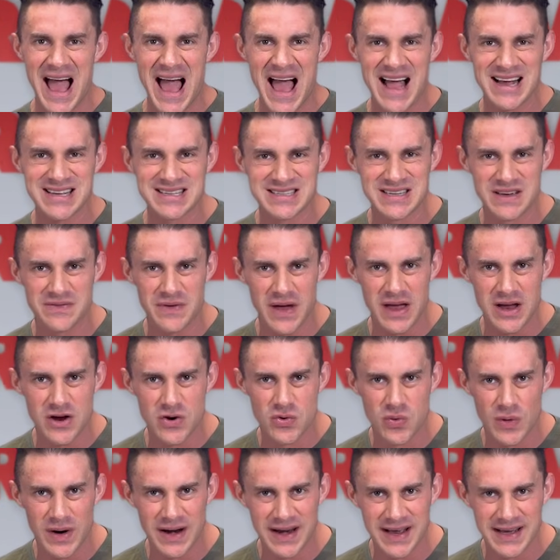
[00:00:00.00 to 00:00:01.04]
active
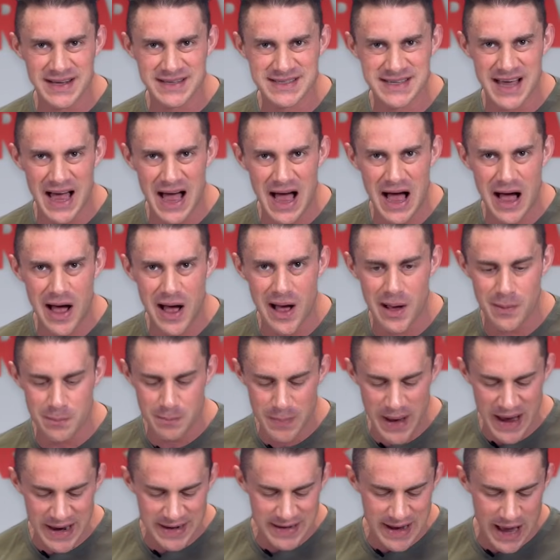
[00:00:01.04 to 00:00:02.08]
ingredients are
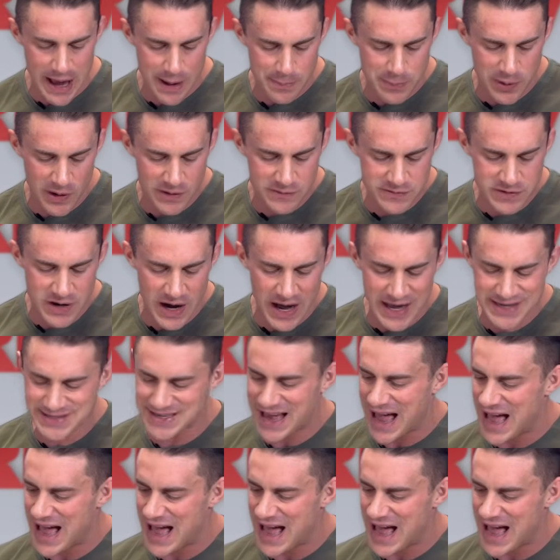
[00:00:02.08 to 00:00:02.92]
made up of, guys,